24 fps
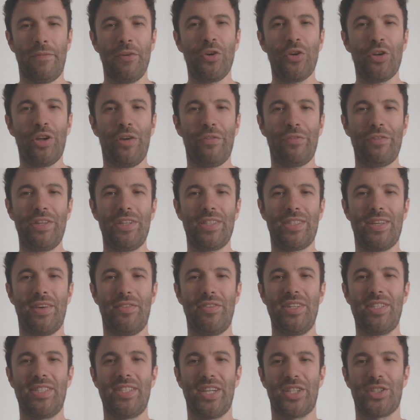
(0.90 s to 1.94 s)
Philadelphia
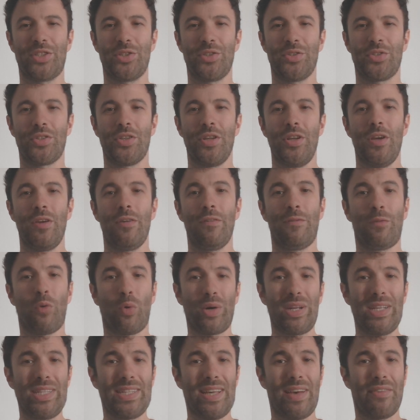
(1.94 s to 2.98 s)
76ers,
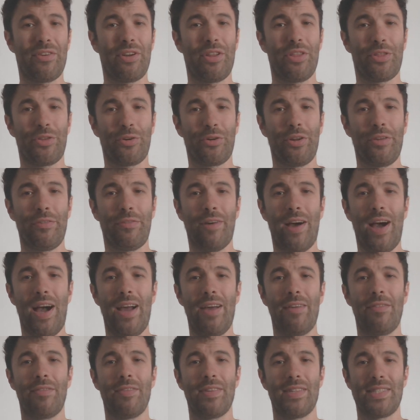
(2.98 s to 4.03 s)
47 and
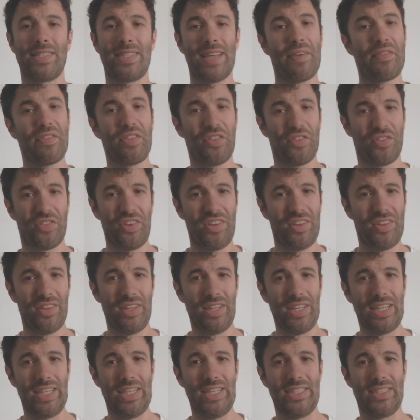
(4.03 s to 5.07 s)
35, seventh seed in
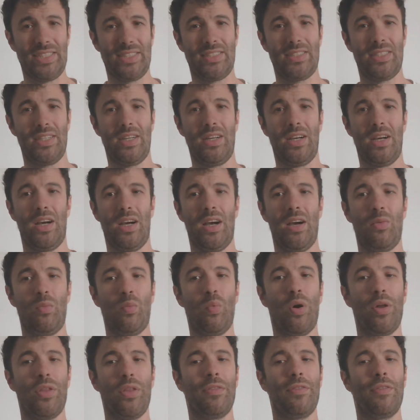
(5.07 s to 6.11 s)
the East,
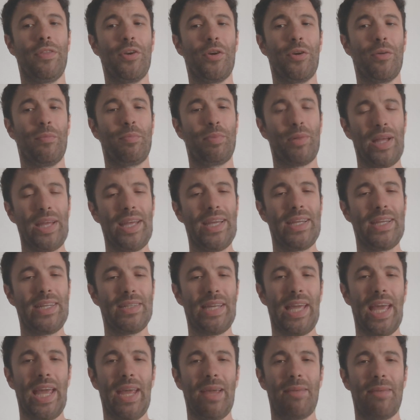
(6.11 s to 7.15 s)
won their
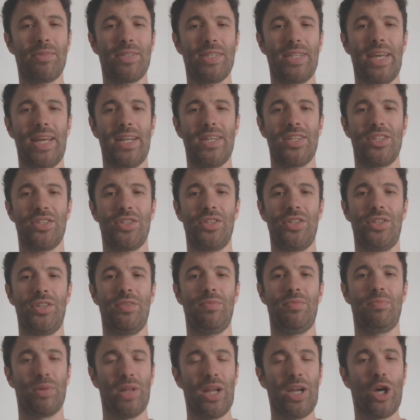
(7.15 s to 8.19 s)
play-in game to get into
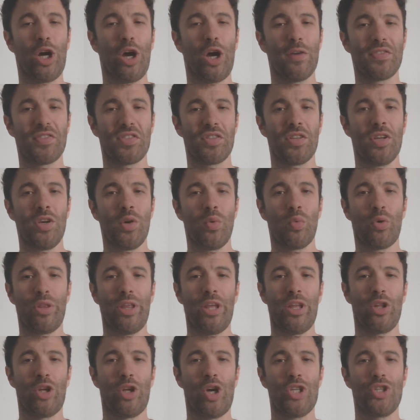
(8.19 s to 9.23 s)
the playoffs, where
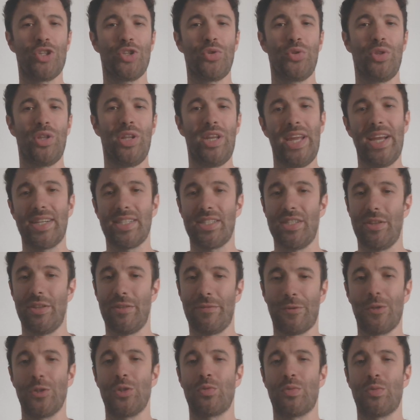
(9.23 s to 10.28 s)
they lost to the Knicks in the
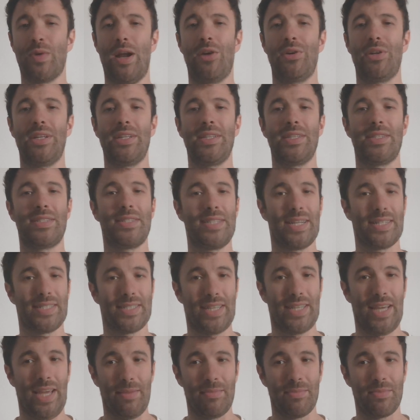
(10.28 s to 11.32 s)
first round in 6
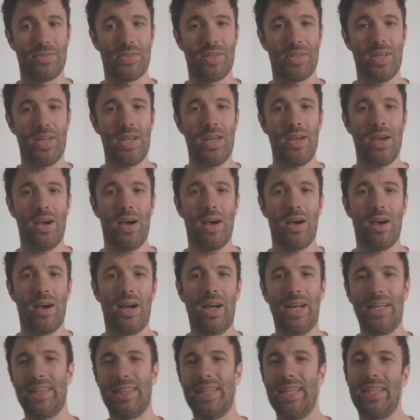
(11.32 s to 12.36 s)
games.
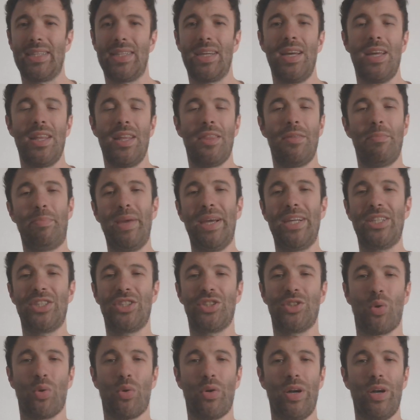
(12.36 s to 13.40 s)
I think the big
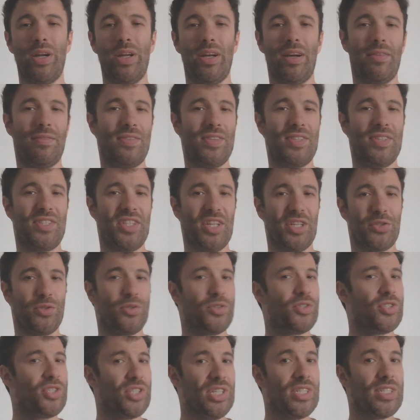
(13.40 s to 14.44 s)
story of the
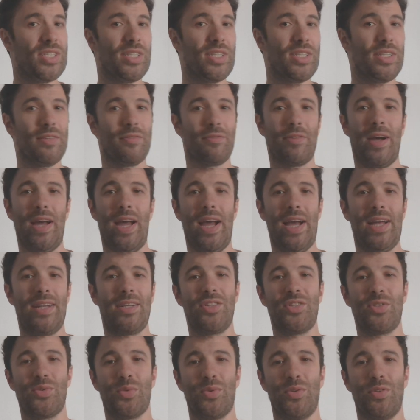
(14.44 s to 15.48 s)
Sixers season, if I had
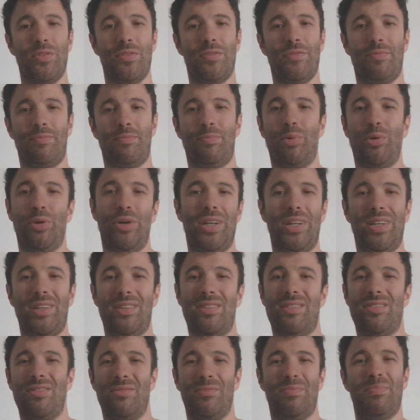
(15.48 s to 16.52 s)
to sort of put it
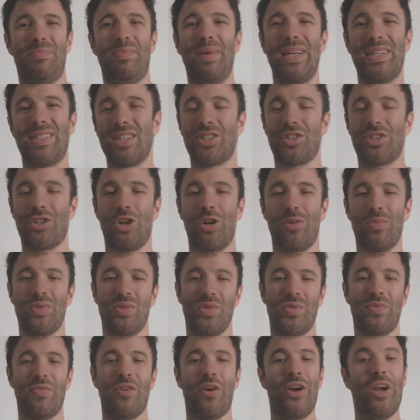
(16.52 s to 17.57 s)
into basic terms,
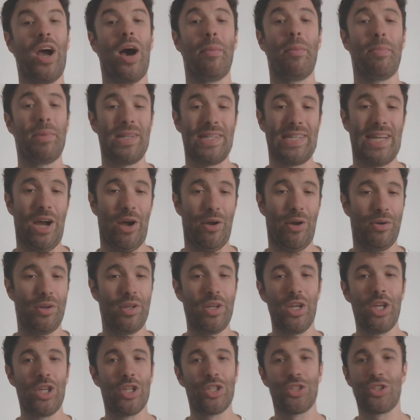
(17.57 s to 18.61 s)
is very up and down.
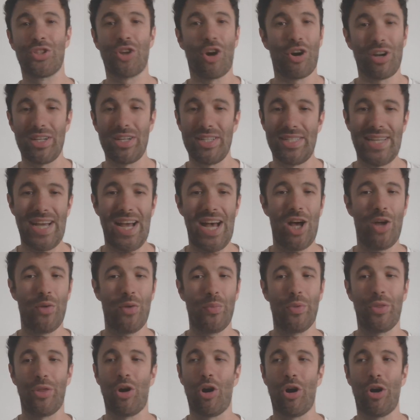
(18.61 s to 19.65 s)
Started
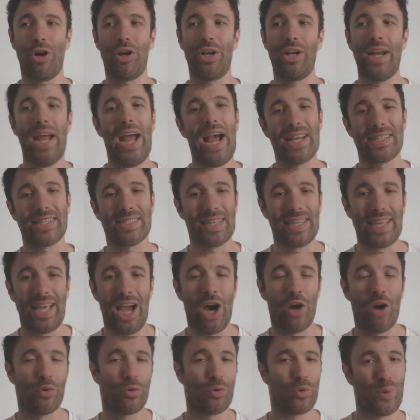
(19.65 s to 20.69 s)
down with Harden asking
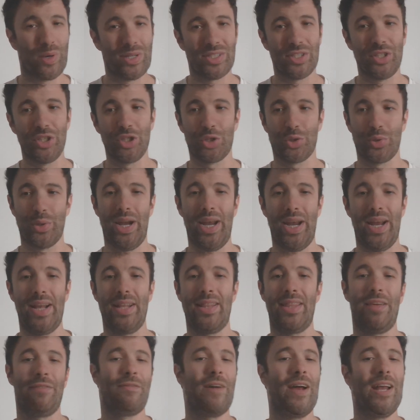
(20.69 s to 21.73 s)
out, requesting a
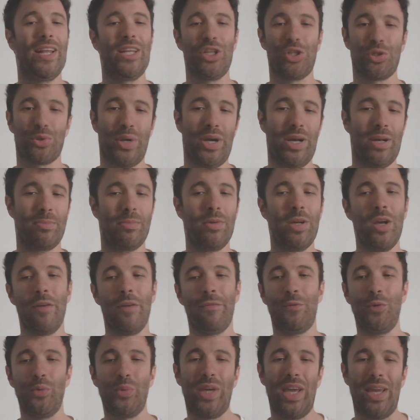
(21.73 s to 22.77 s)
trade. They finally trade him a
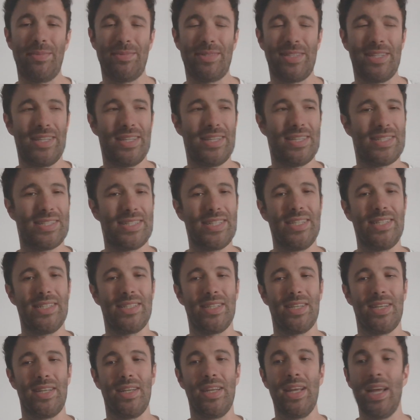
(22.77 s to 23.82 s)
few games into the
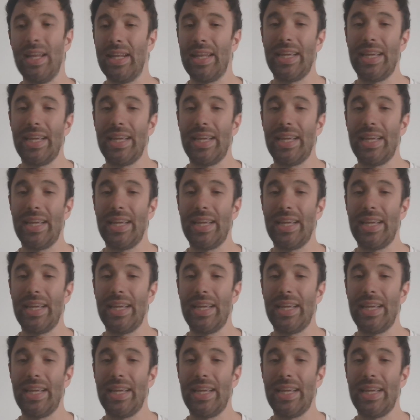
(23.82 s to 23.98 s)
season.